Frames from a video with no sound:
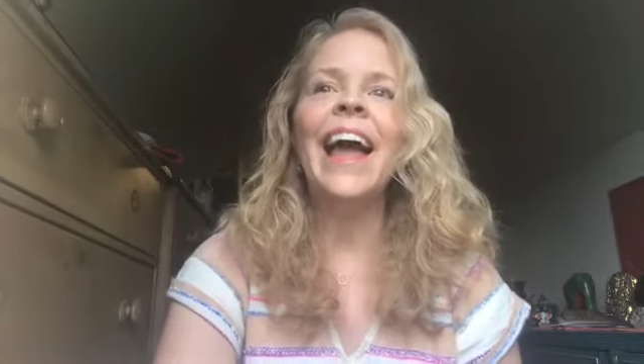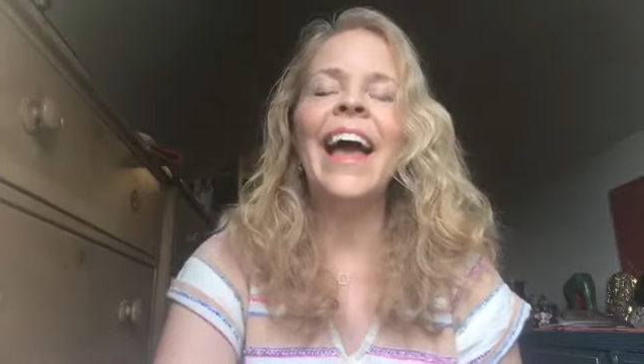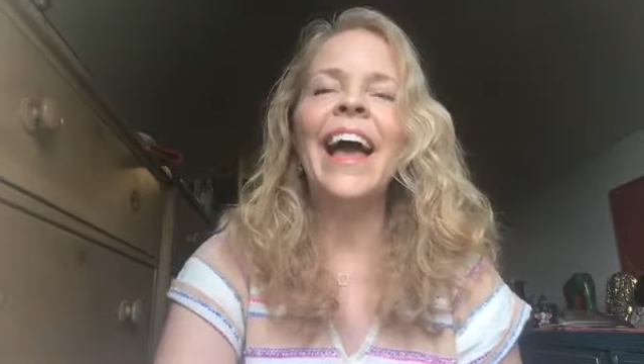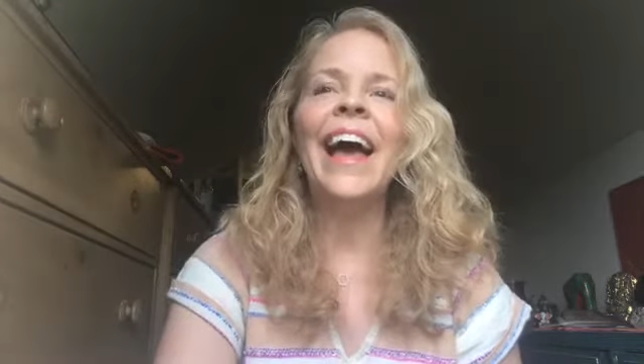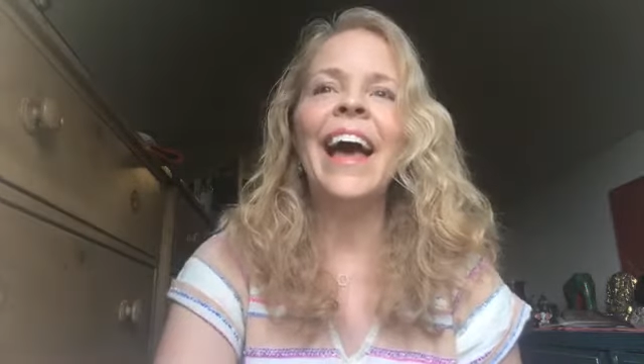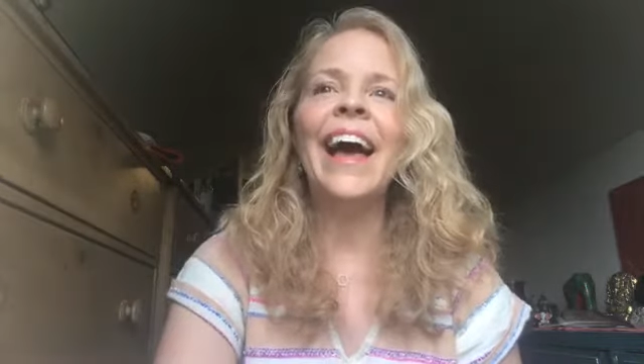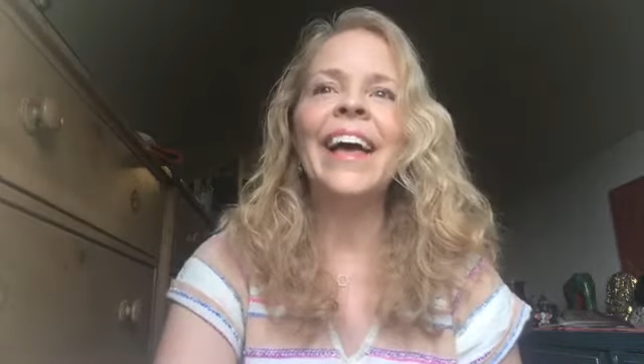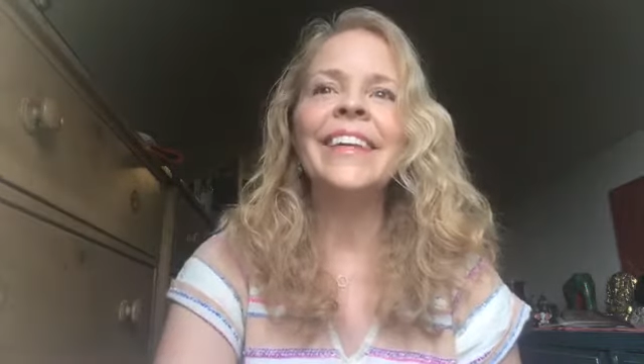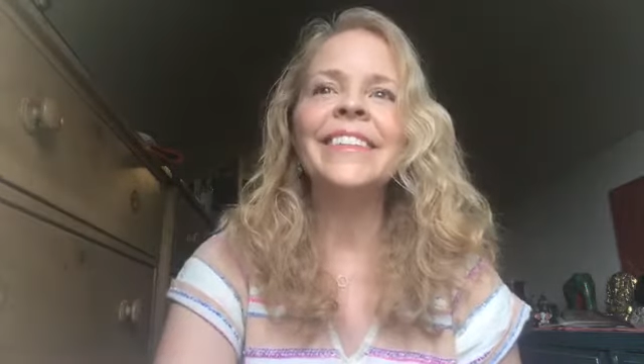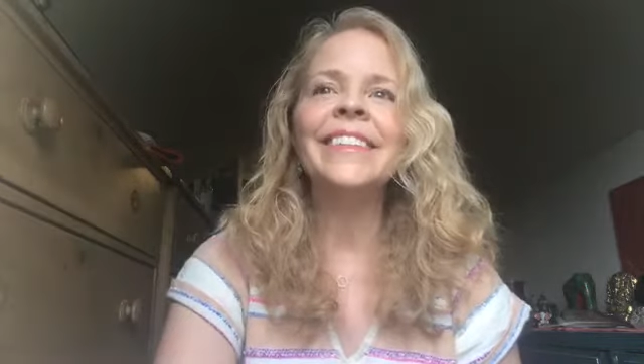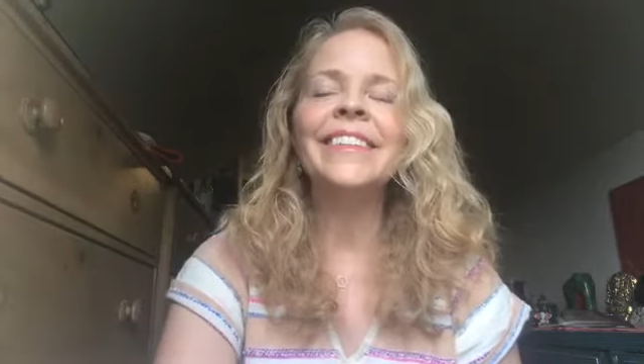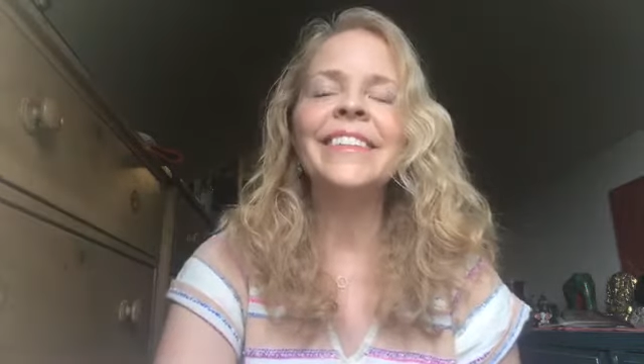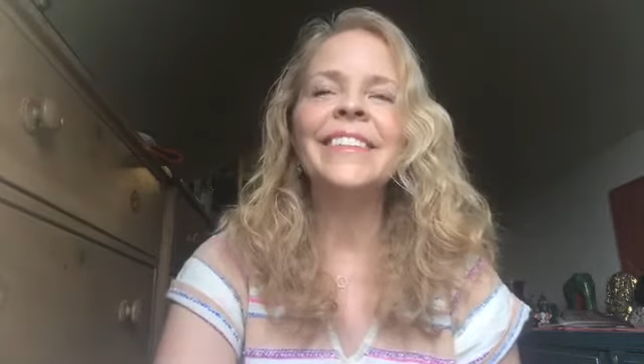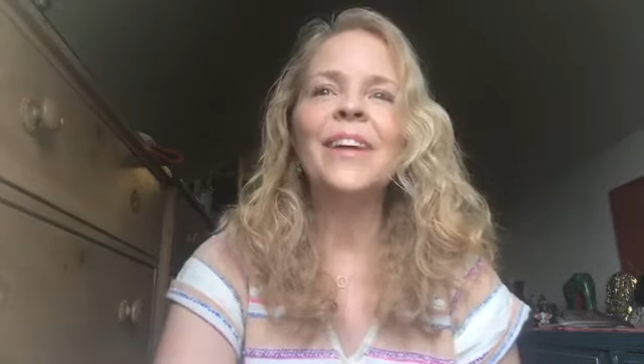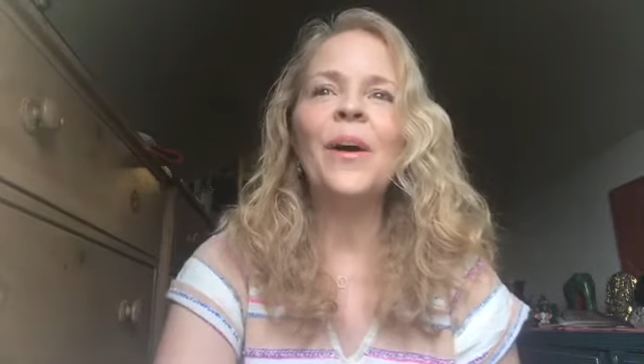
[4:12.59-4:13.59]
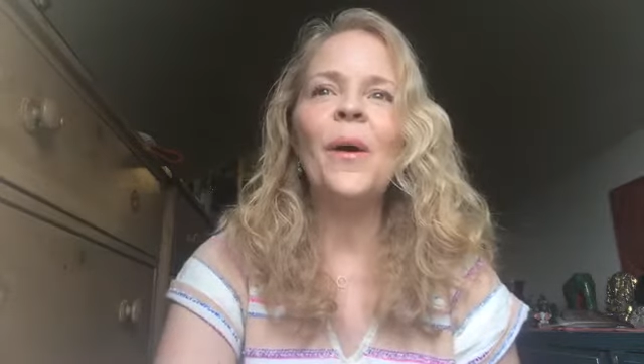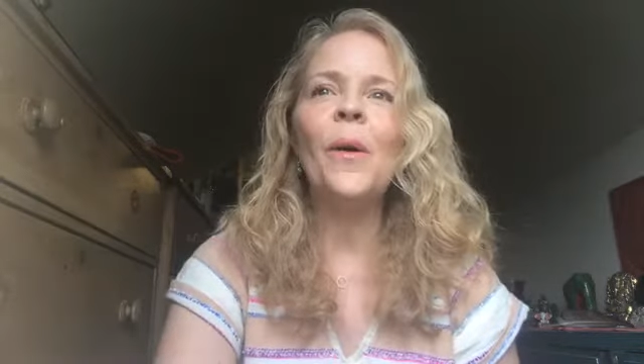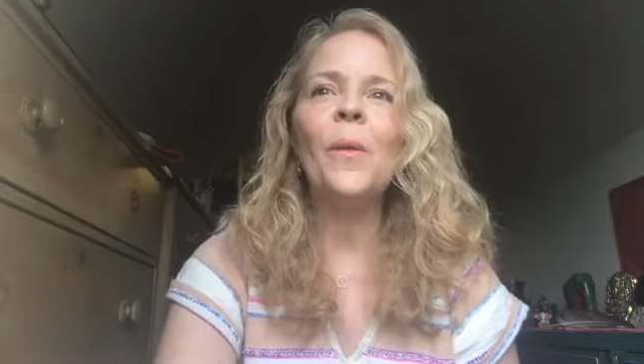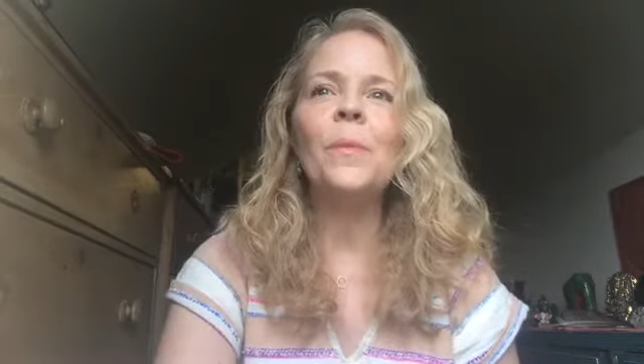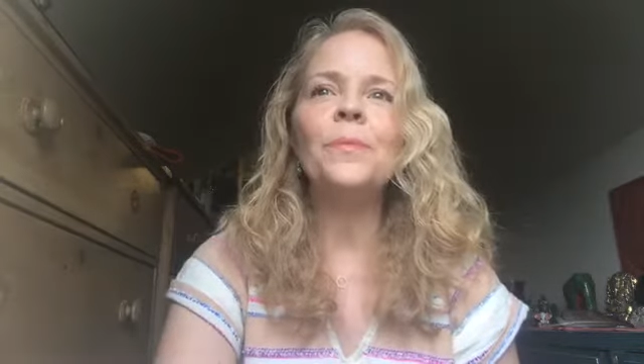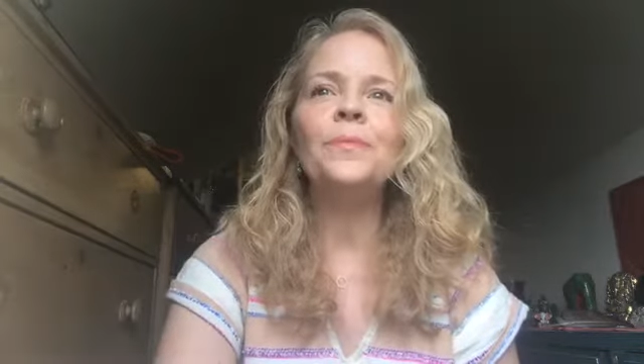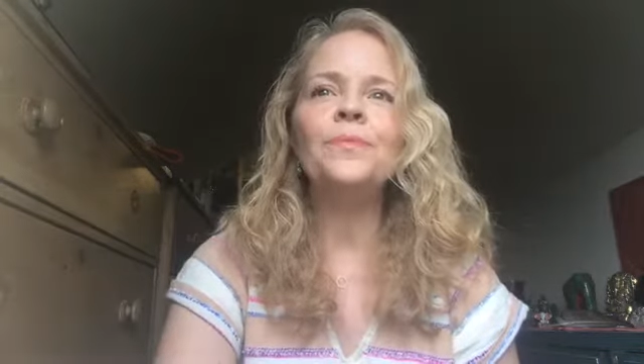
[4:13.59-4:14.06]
and so